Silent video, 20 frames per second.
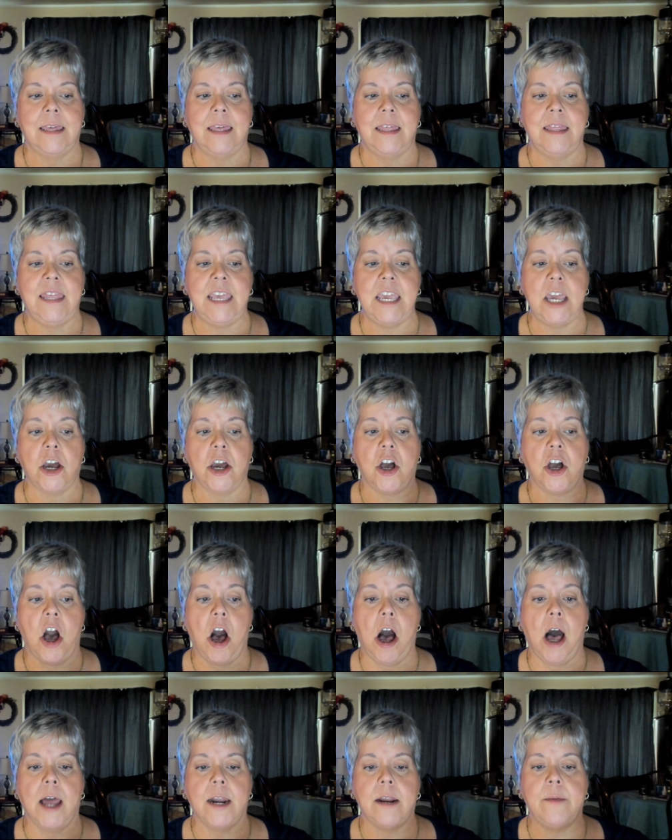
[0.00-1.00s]
the
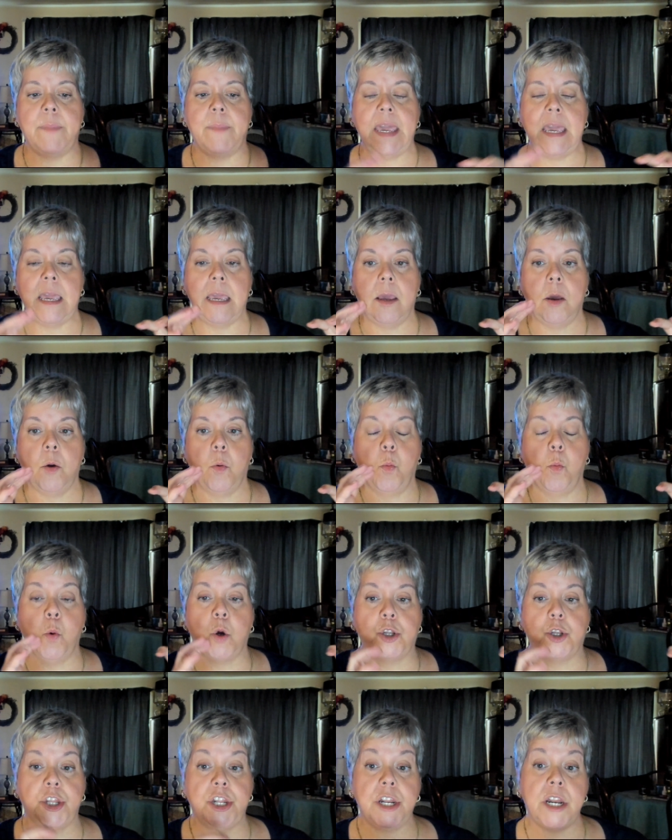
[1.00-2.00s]
economy
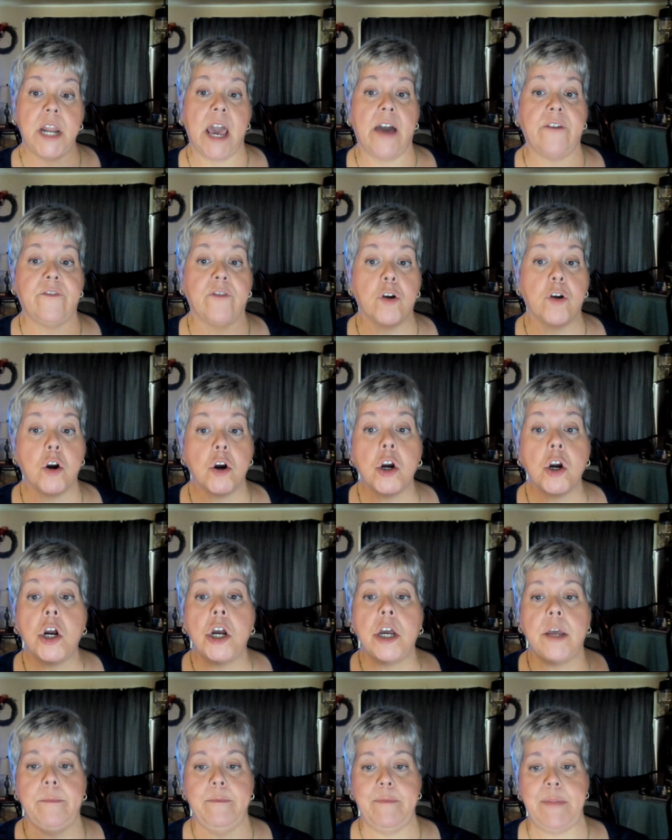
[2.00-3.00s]
will never
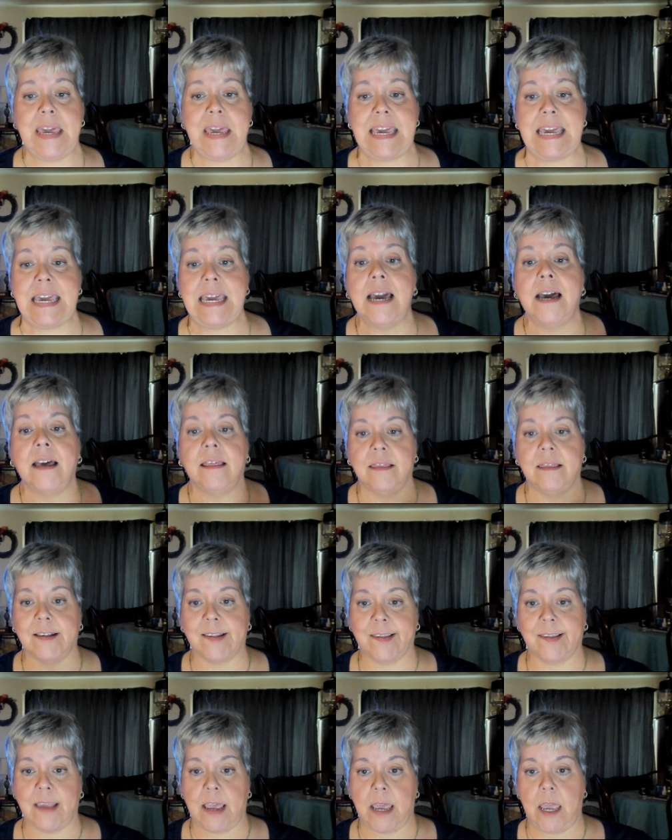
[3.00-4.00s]
be the
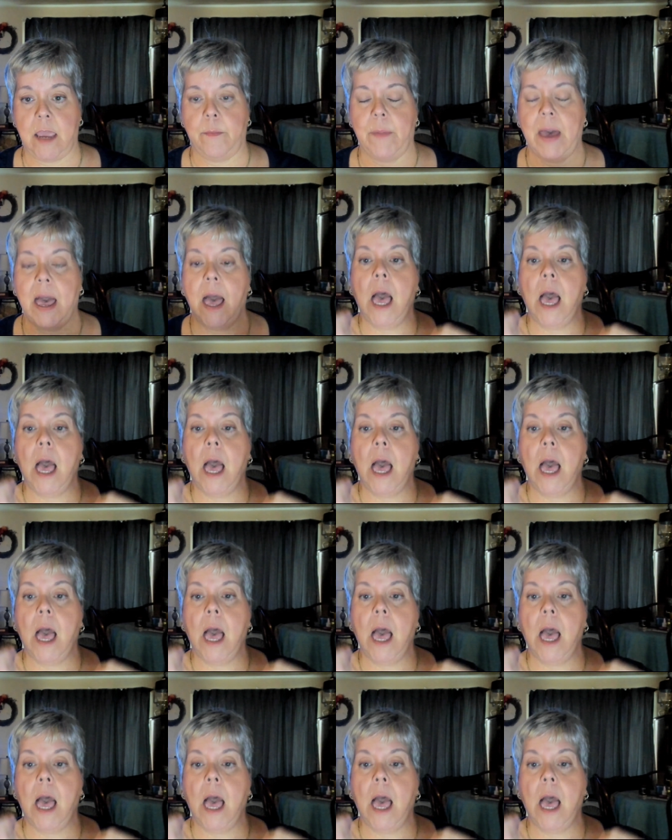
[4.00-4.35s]
same.